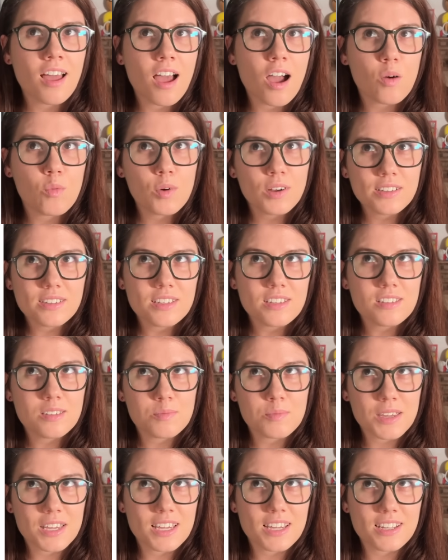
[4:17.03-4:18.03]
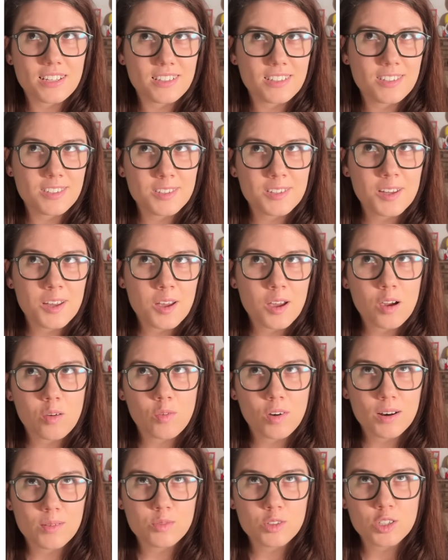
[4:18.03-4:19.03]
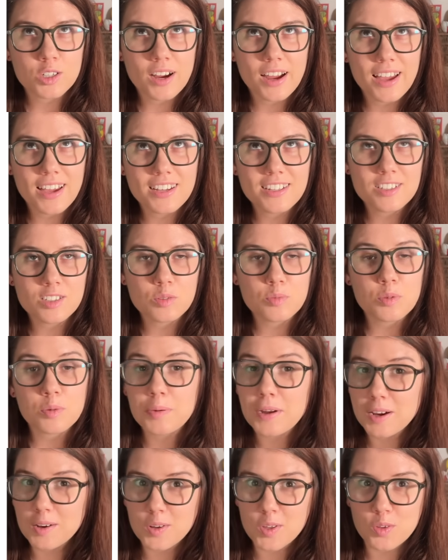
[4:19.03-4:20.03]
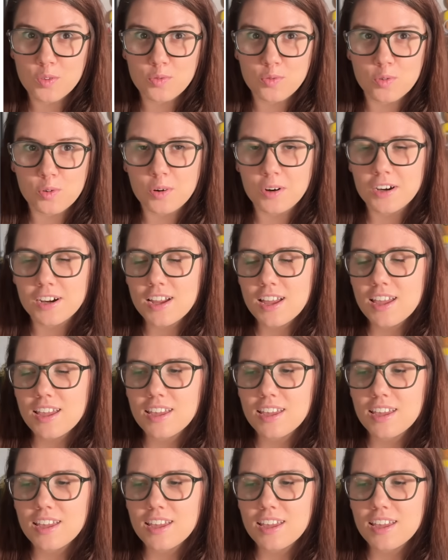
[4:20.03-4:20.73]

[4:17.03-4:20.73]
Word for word: What this means, what I'm trying to prepare you for,